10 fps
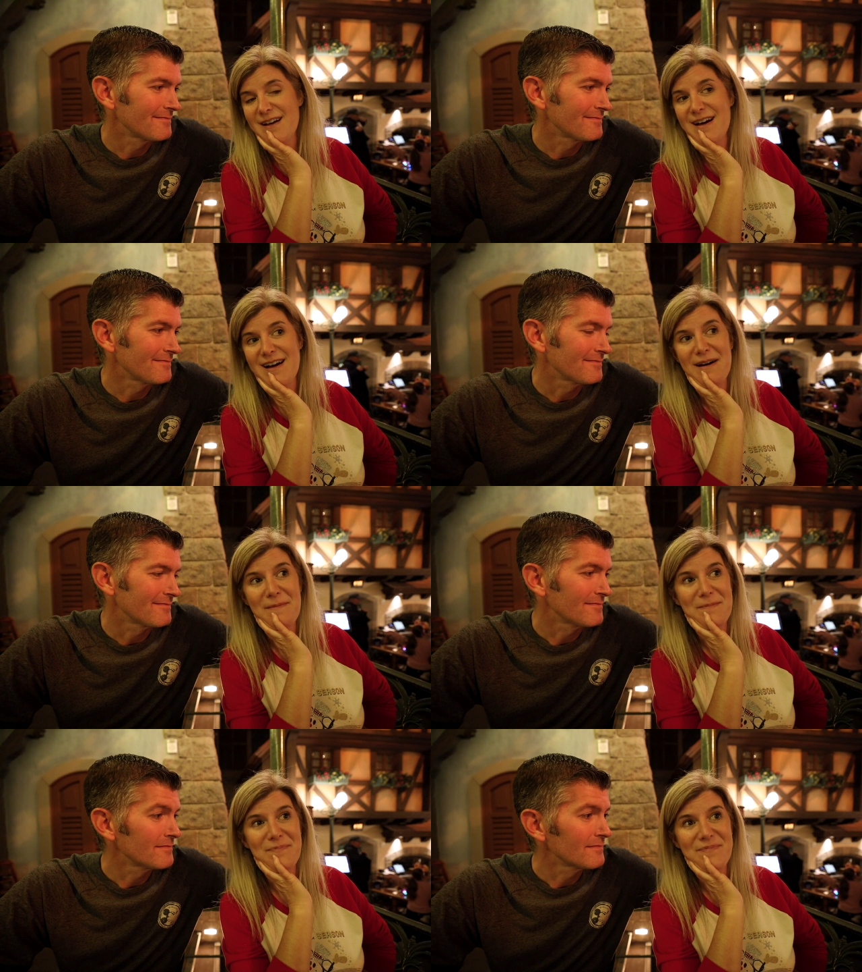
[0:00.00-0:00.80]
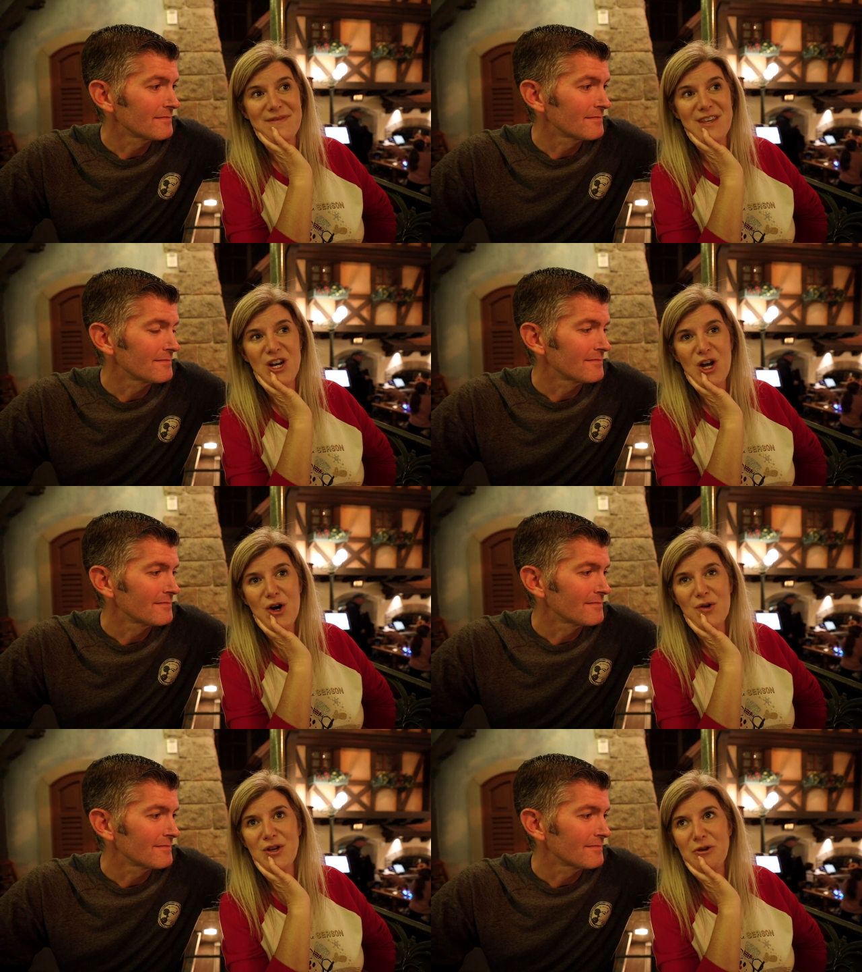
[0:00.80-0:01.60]
Speaker 1: Um, you know,
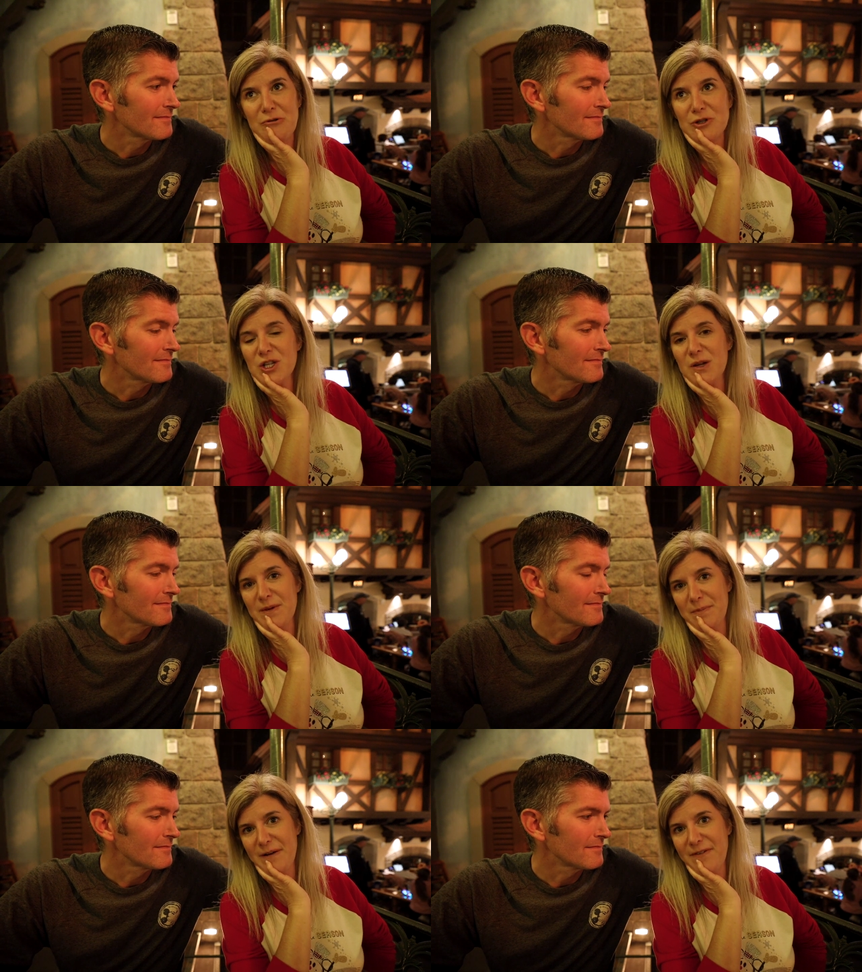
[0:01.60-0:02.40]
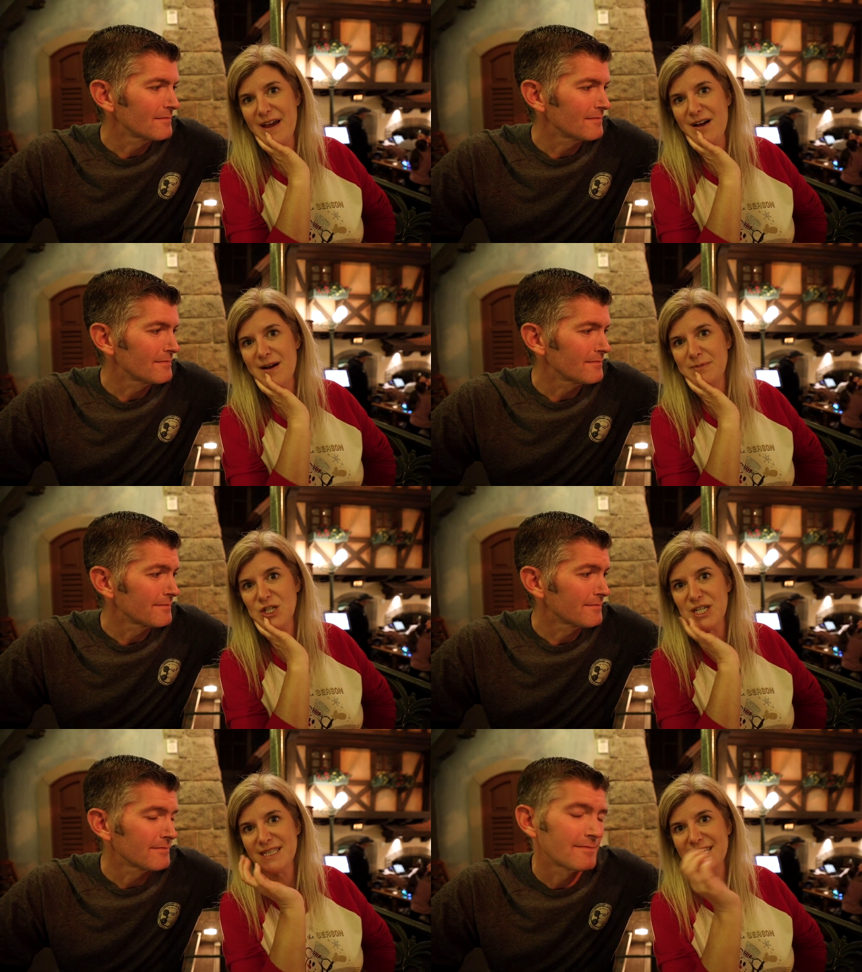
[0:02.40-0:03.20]
usually with buffet
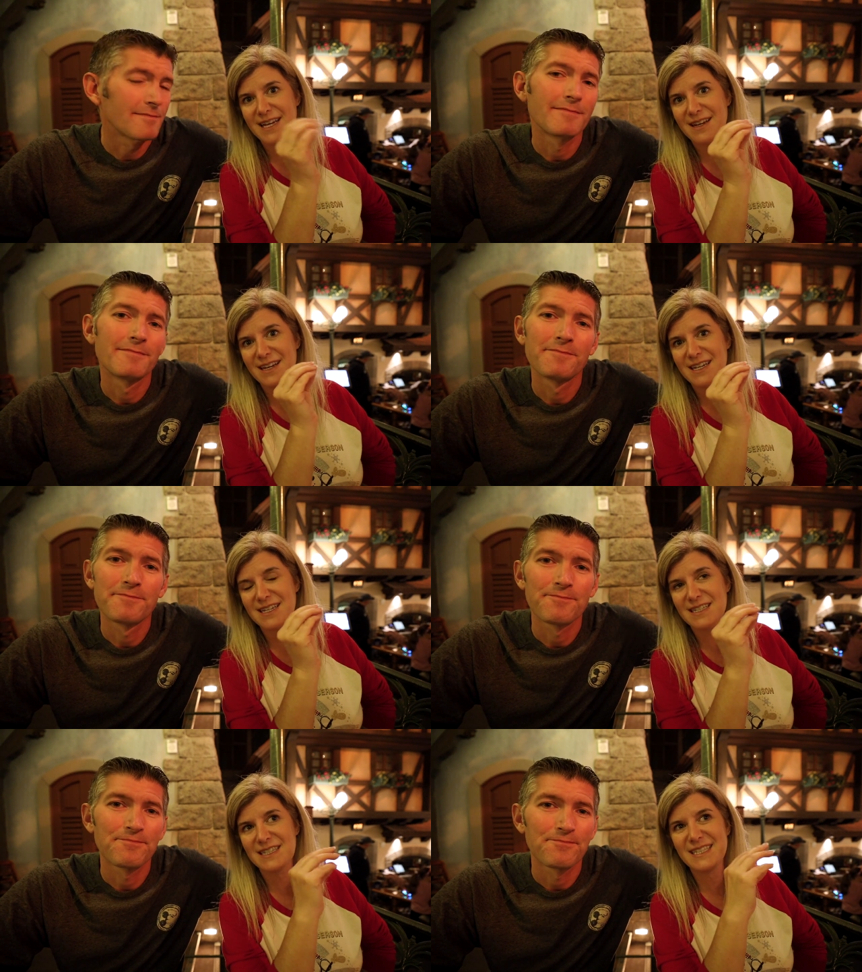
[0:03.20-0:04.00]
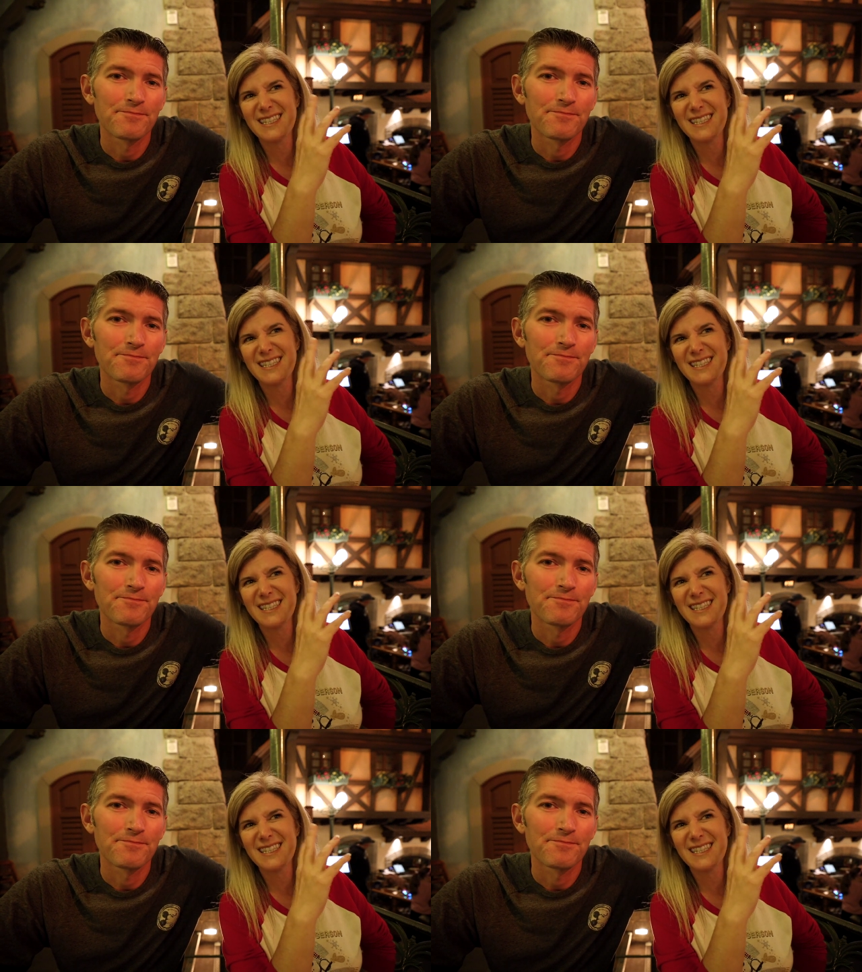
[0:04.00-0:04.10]
options, it is